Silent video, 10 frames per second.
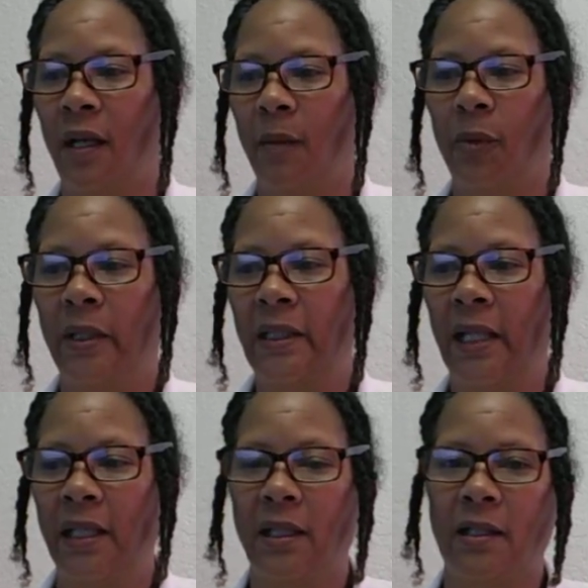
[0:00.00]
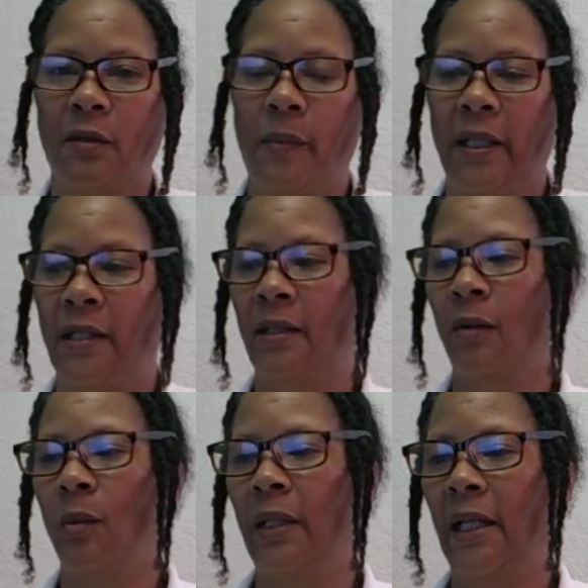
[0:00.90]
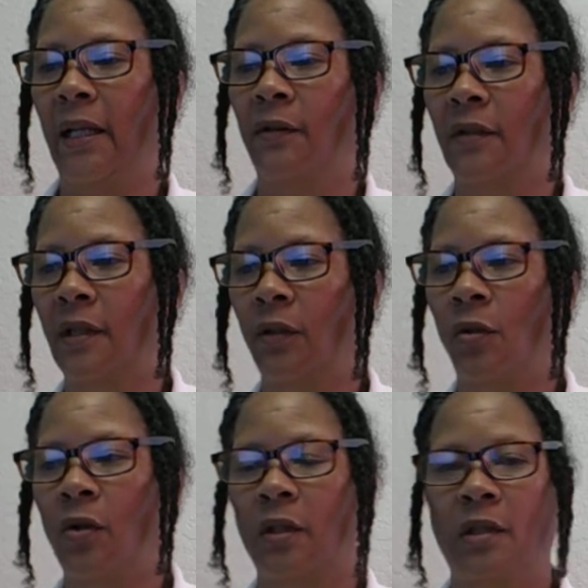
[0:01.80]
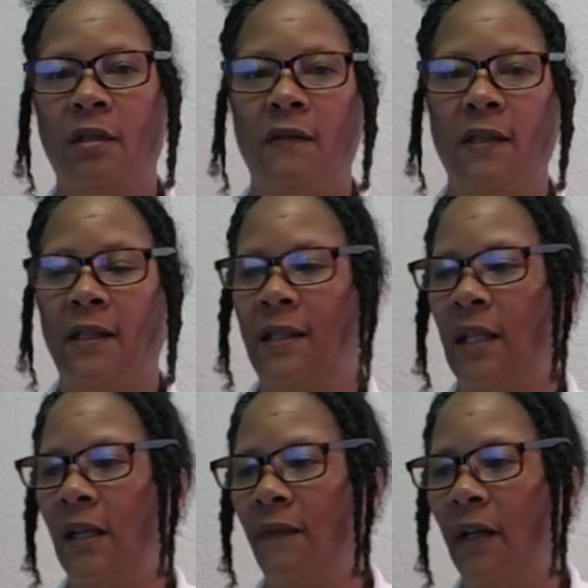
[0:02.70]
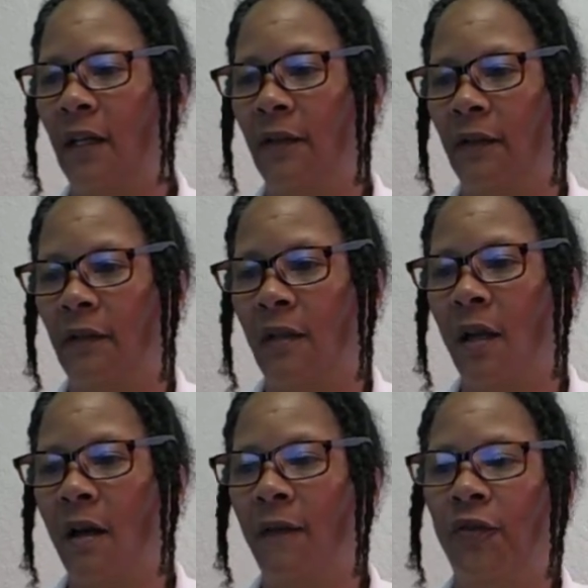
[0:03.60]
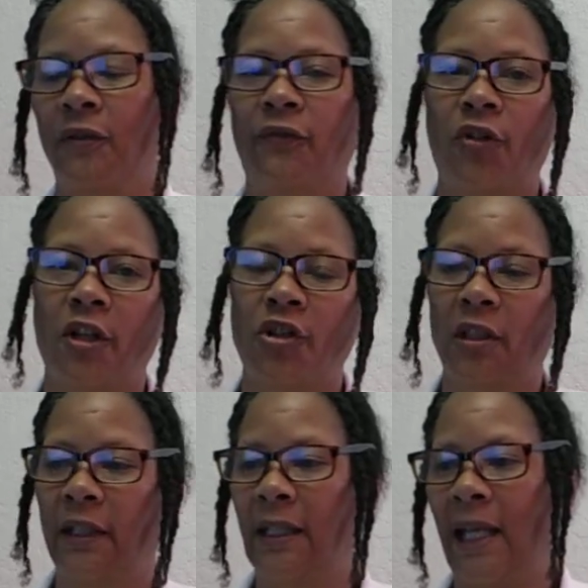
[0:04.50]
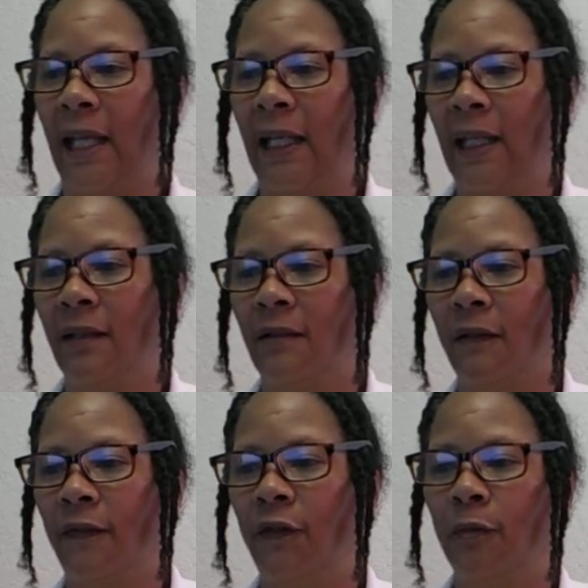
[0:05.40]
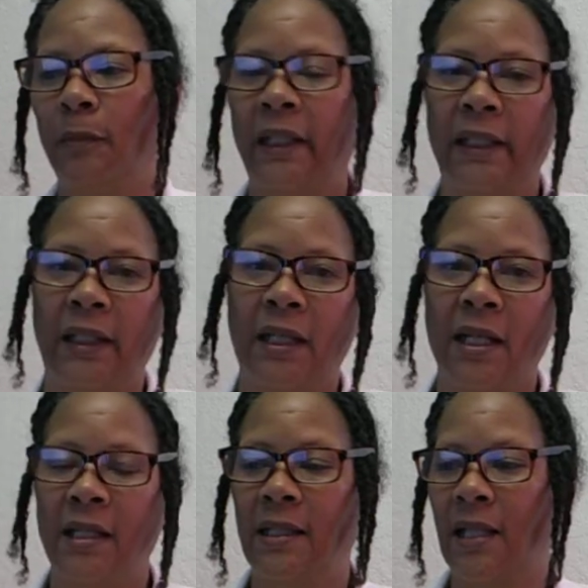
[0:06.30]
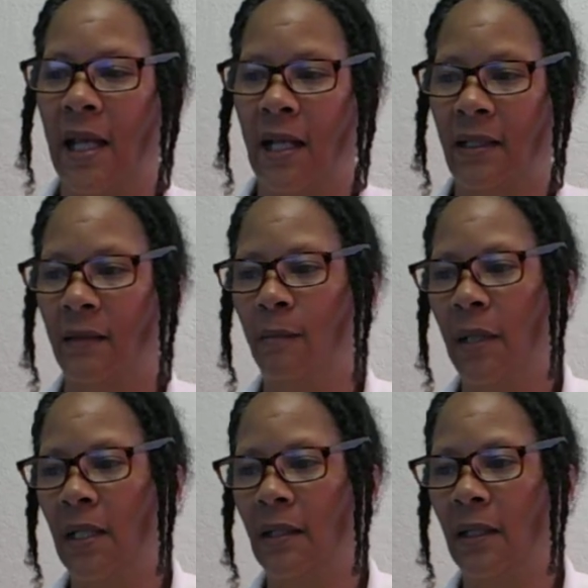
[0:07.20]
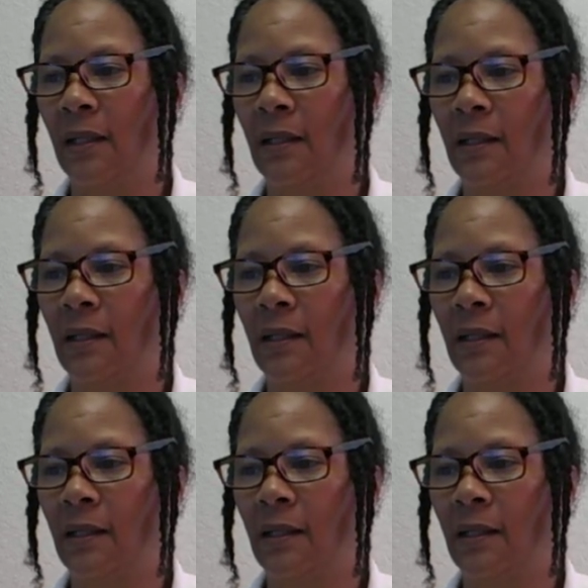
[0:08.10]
pretending to be someone else in order to deceive others for fraudulent gains, for money, sex, business,